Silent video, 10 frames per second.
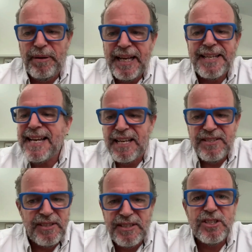
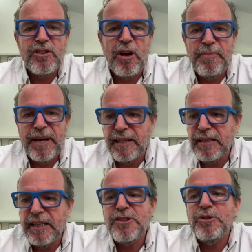SaaS company.
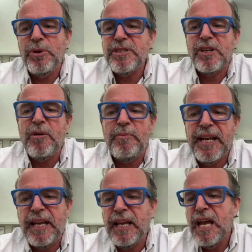Let's suppose the company